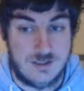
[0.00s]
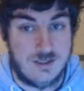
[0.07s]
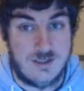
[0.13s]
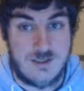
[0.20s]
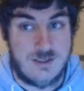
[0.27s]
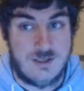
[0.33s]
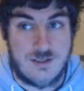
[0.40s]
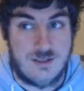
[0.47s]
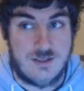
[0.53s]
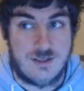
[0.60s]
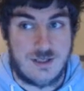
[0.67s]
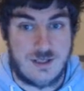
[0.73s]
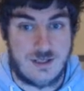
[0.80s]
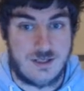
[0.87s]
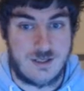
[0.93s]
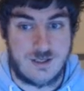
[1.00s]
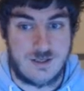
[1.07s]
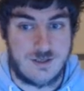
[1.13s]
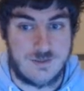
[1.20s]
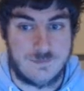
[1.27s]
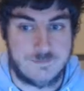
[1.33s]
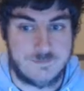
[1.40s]

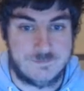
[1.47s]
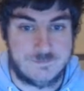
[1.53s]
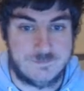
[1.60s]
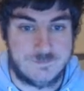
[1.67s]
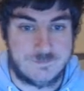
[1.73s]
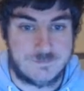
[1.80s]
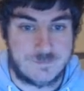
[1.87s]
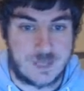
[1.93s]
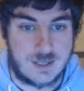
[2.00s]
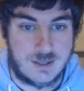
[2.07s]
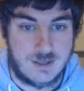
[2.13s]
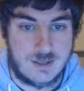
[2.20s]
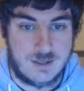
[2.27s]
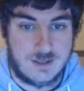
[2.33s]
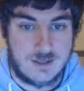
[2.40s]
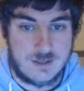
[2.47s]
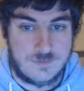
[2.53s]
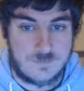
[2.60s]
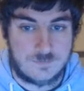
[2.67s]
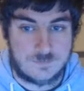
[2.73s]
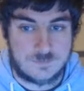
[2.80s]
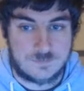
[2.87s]

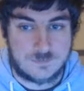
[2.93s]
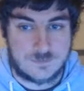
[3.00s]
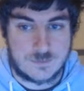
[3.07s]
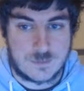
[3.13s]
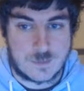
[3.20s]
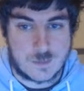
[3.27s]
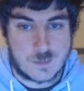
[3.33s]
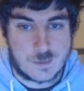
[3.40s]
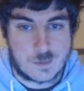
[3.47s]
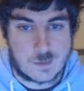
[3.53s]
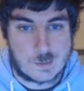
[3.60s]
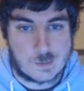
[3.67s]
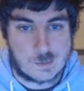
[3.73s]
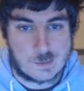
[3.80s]
No one is speaking in this clip.